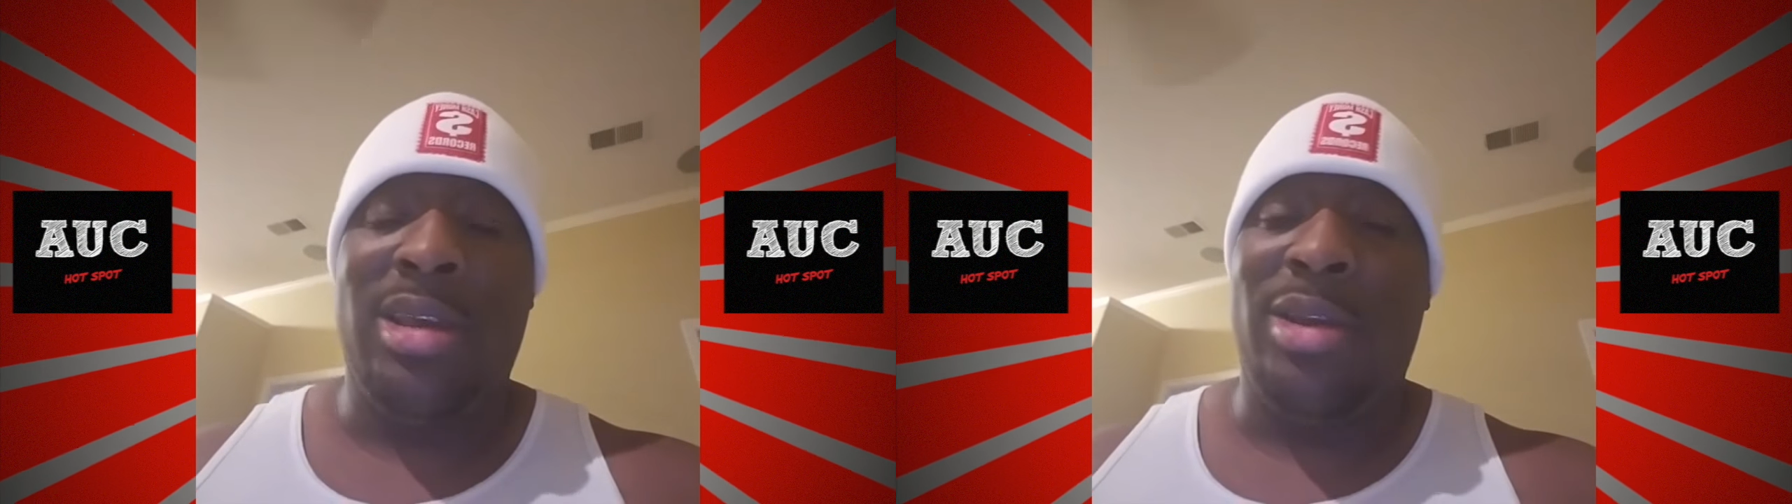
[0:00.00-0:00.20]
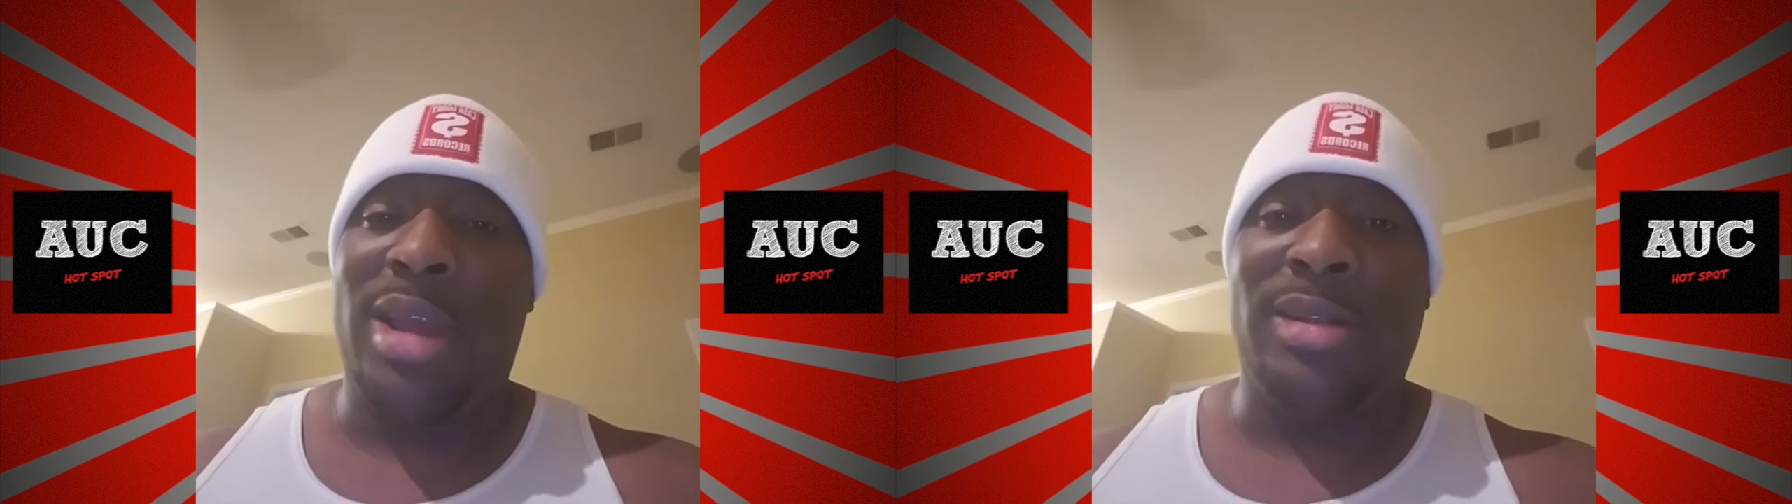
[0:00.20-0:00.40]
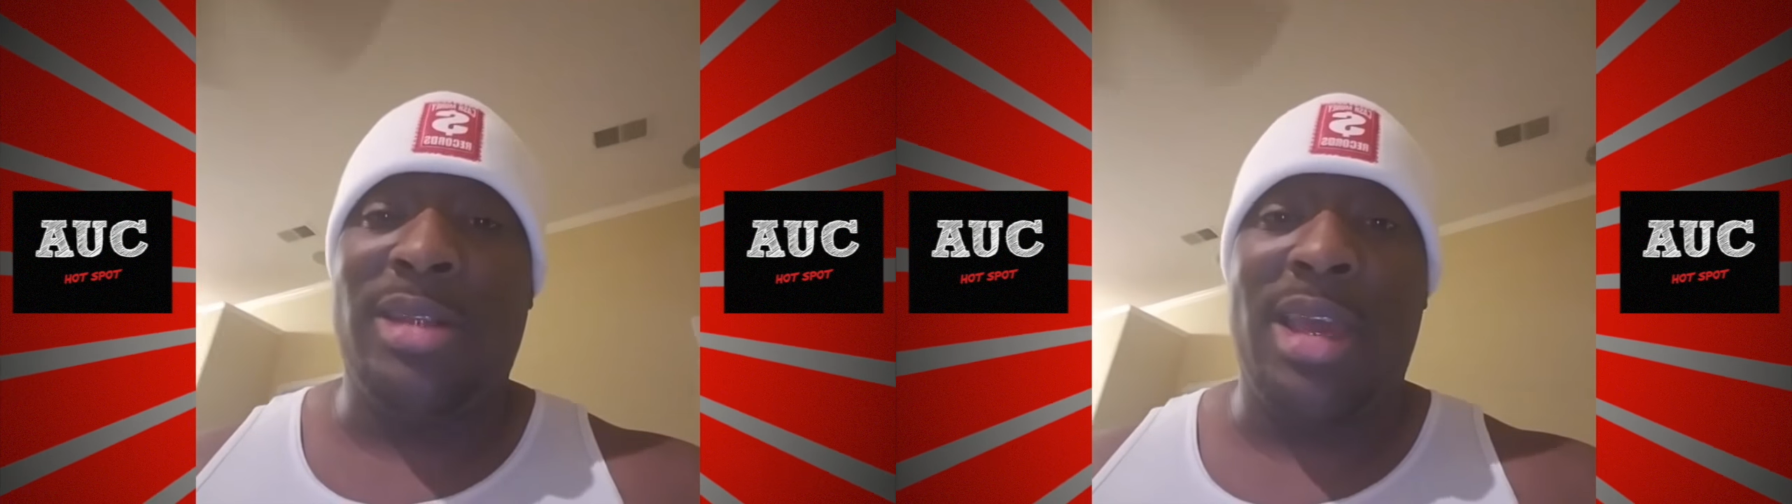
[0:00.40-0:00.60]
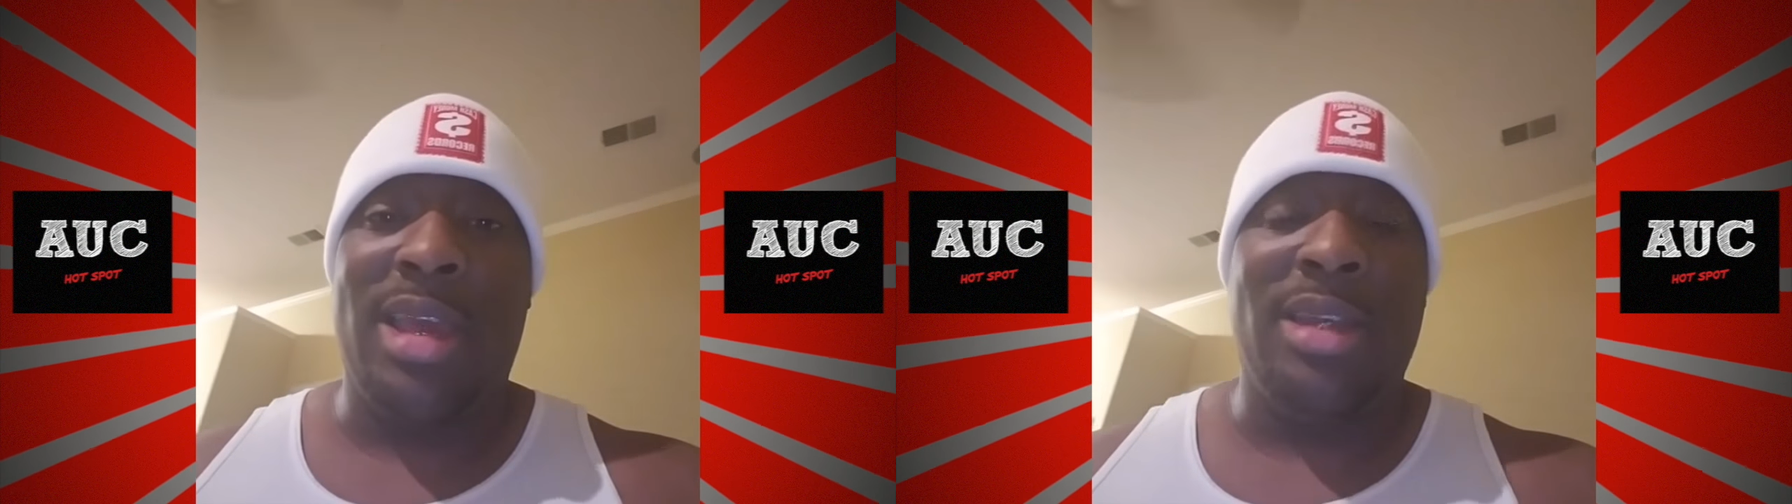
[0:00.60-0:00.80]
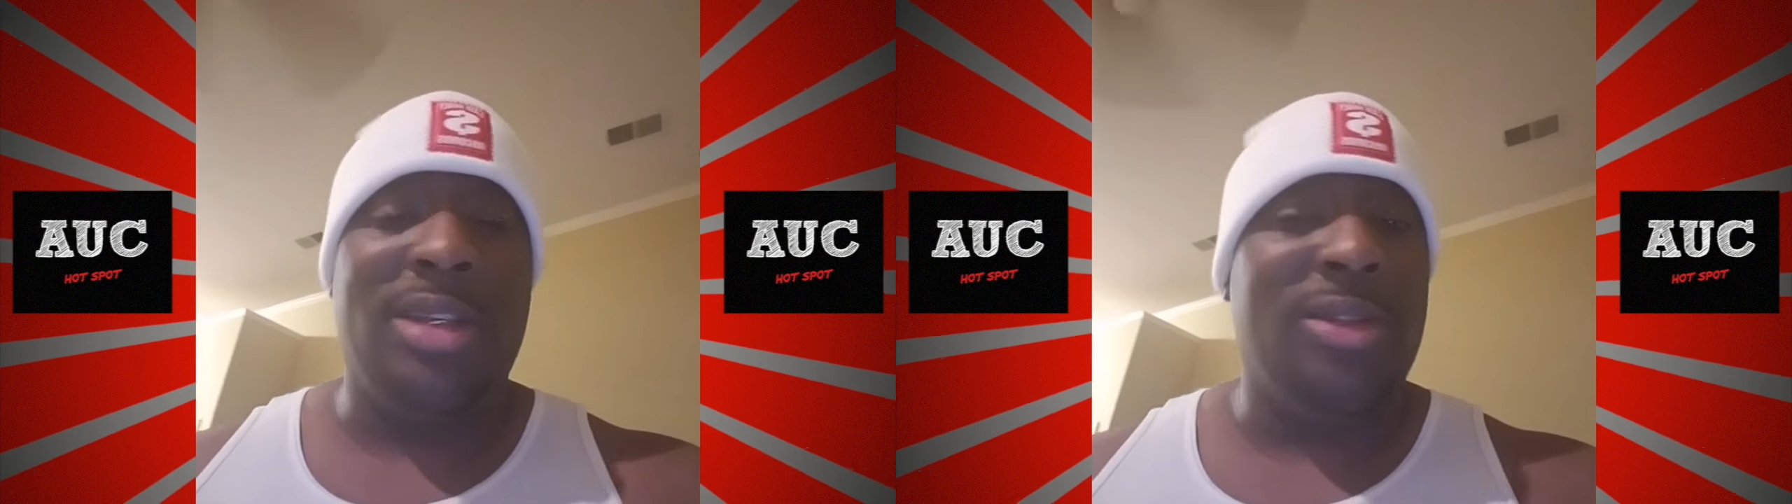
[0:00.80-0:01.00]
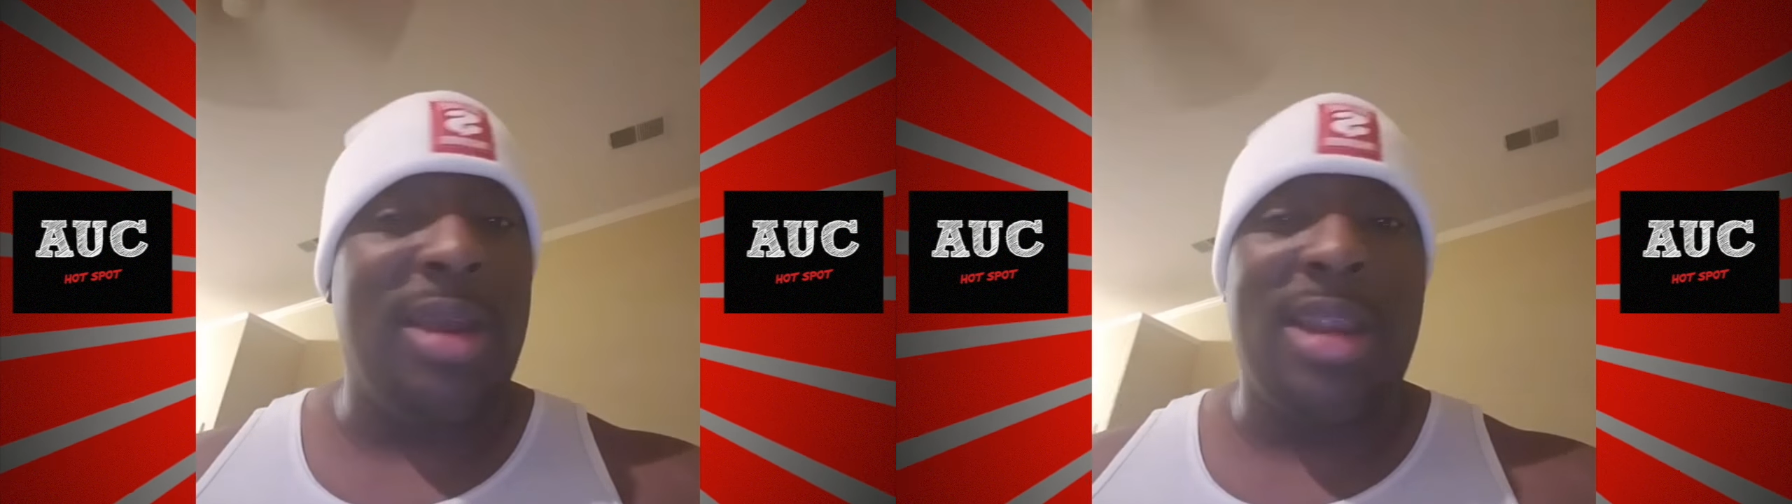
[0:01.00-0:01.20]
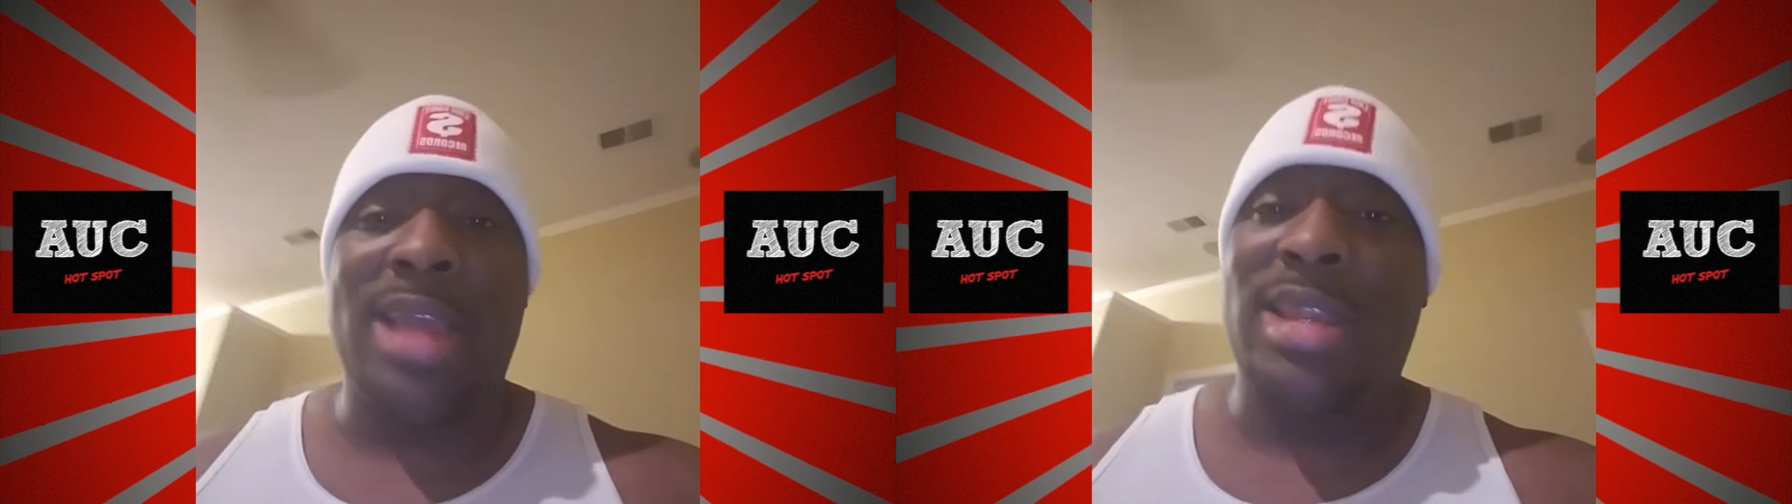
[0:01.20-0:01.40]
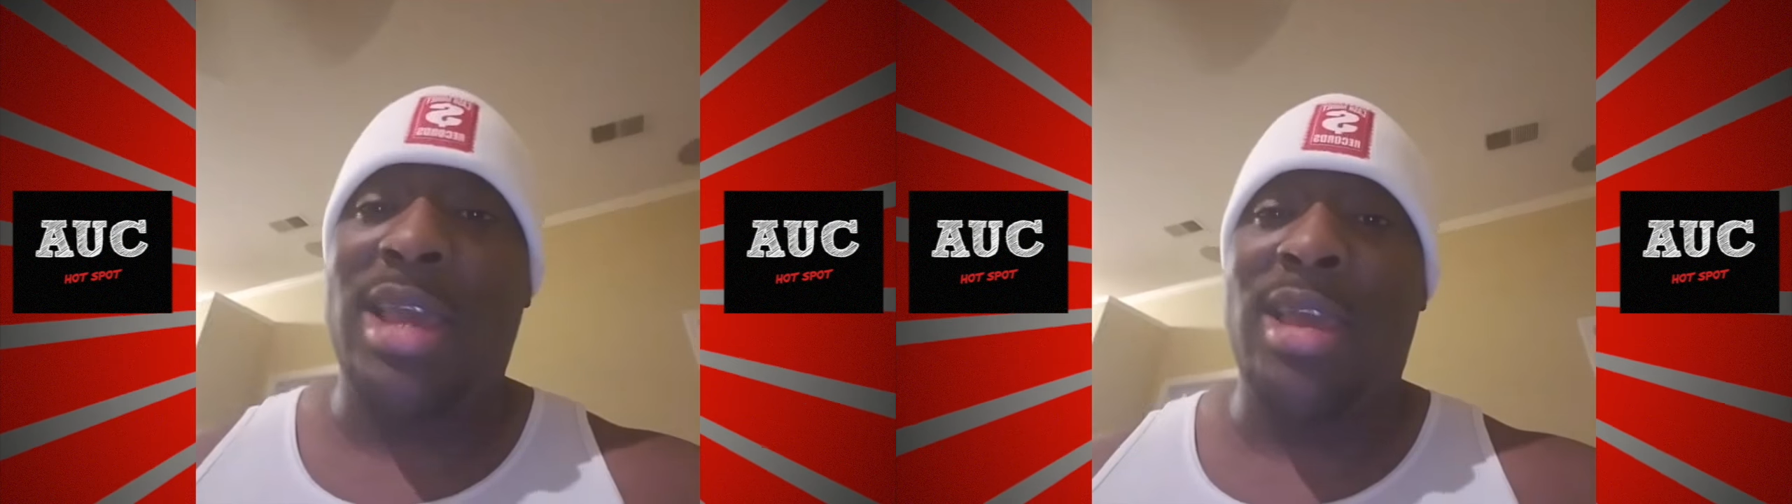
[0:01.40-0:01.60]
You know what I'm saying? Straight
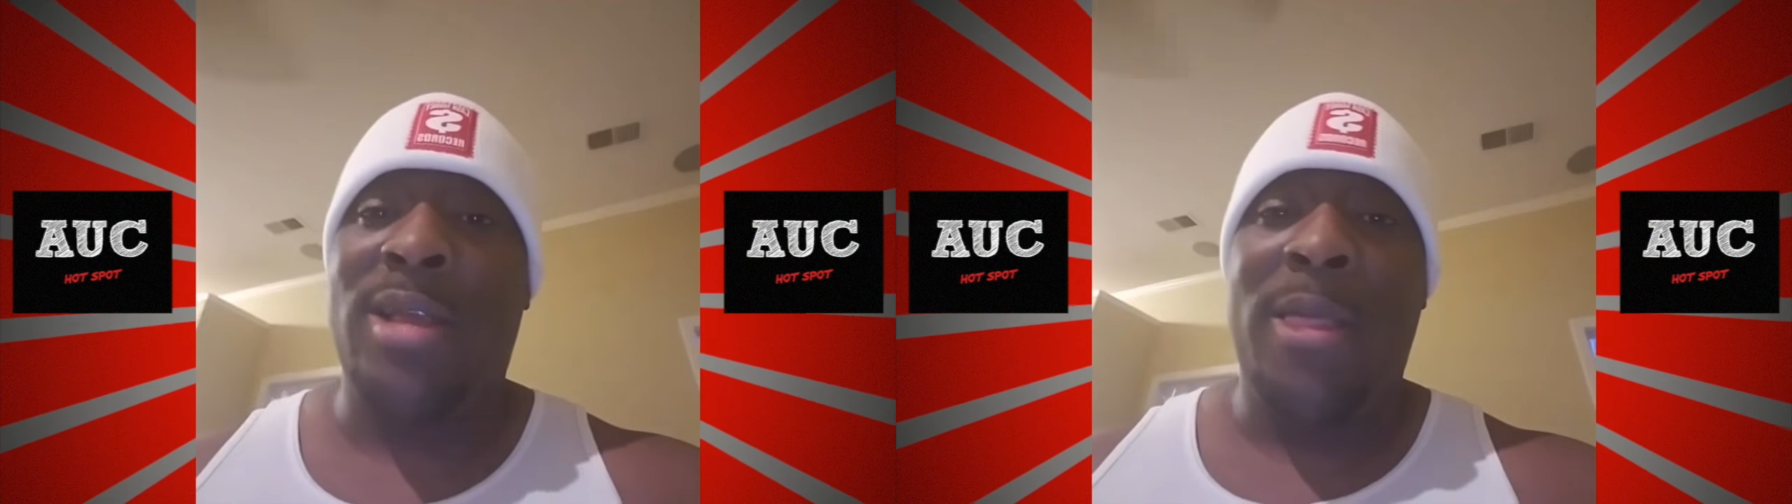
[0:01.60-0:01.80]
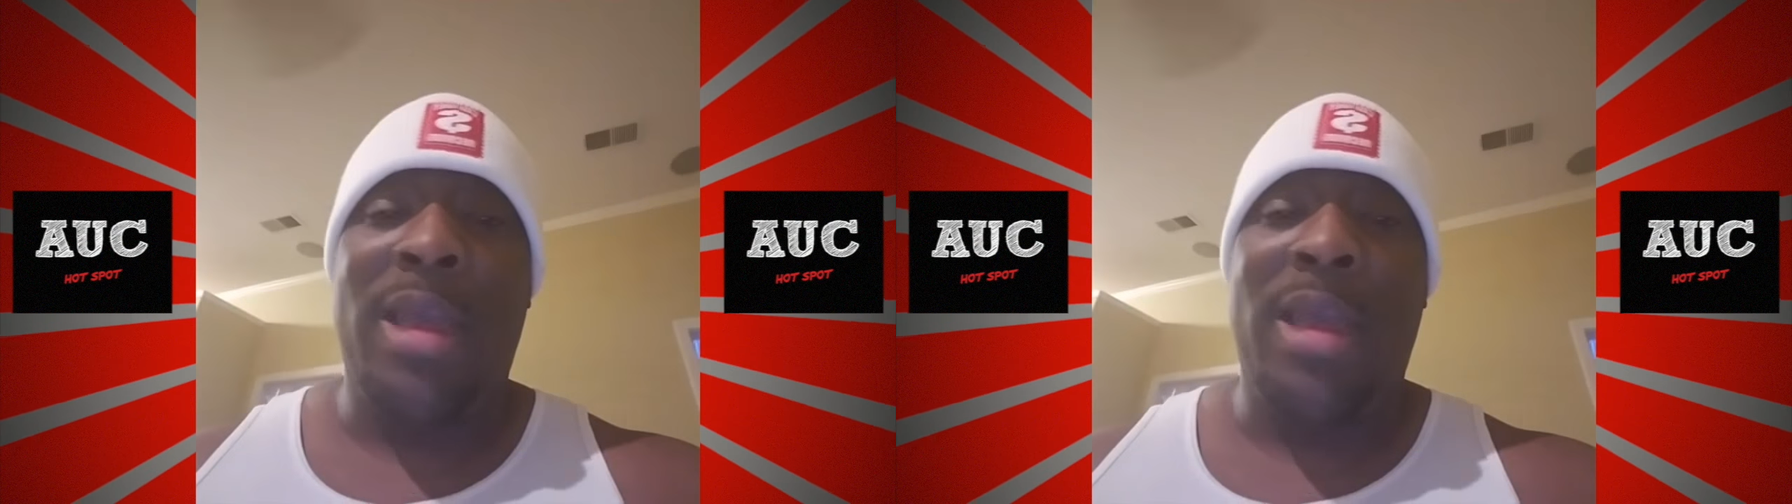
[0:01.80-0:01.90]
like that.